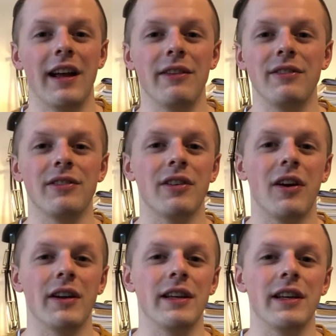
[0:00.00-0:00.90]
if you
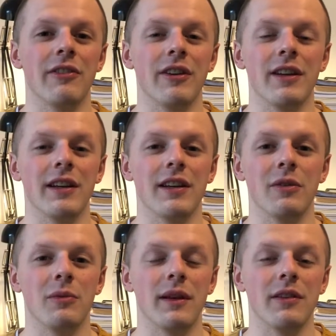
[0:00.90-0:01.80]
start a year earlier
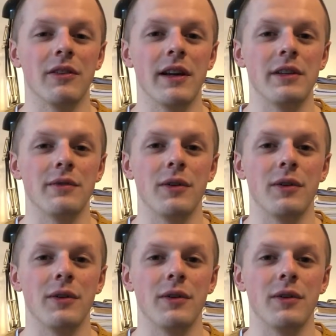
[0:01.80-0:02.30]
when they're age